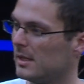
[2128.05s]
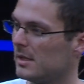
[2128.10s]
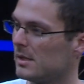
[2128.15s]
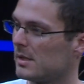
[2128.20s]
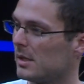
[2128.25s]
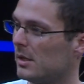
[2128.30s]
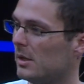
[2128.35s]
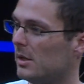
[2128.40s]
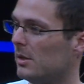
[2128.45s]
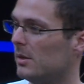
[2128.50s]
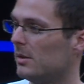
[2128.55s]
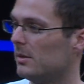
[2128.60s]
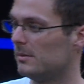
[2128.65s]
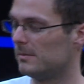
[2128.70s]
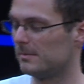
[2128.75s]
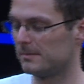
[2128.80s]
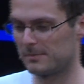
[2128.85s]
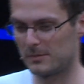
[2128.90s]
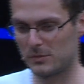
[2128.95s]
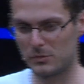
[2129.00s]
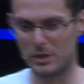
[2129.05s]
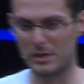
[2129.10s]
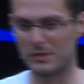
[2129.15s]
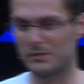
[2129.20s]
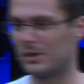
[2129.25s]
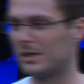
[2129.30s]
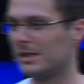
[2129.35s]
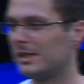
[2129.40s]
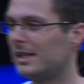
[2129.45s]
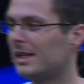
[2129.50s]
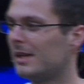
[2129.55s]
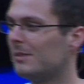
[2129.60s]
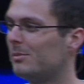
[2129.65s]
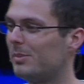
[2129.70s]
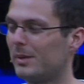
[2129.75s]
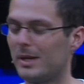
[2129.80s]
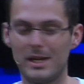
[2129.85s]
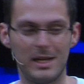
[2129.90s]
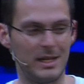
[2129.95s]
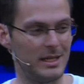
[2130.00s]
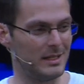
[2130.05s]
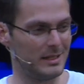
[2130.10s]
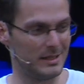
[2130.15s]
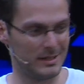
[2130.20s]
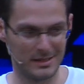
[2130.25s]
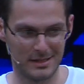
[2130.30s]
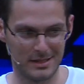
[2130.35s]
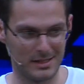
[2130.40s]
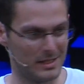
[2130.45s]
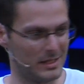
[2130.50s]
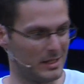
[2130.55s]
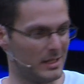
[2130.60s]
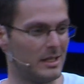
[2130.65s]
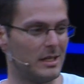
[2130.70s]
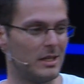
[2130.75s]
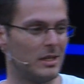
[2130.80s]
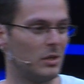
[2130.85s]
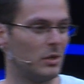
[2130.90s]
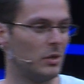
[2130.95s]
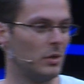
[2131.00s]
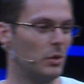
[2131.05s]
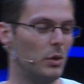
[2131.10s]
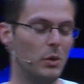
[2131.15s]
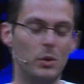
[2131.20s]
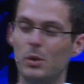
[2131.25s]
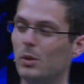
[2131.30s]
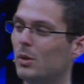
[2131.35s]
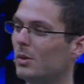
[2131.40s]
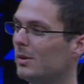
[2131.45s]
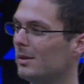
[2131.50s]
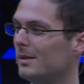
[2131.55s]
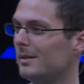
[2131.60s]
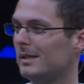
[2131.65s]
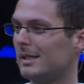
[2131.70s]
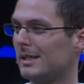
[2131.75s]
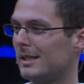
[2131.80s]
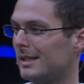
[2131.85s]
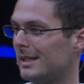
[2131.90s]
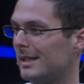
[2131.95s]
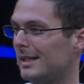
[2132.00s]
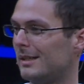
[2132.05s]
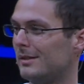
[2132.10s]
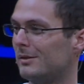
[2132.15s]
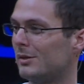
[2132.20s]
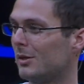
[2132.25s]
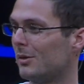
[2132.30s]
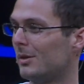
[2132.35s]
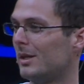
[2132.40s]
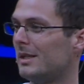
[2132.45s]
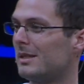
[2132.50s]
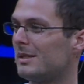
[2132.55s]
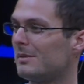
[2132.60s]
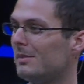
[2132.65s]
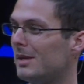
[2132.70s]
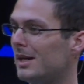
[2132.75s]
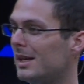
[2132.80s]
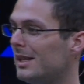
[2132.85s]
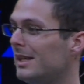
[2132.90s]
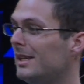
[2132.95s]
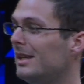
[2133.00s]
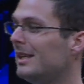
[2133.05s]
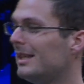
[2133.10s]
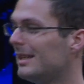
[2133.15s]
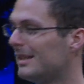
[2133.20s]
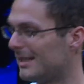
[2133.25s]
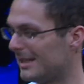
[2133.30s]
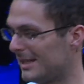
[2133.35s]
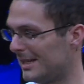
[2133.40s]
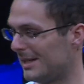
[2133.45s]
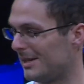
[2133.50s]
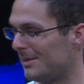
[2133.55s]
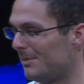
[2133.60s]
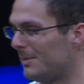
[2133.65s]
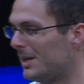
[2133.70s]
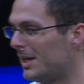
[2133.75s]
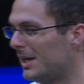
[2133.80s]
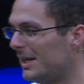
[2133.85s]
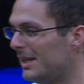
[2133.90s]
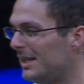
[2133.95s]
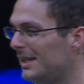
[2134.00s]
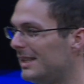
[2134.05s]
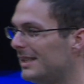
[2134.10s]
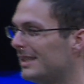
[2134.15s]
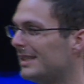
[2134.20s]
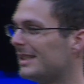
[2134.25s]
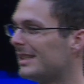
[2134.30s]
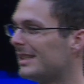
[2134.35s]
So crowdfunding campaign, who donates money? My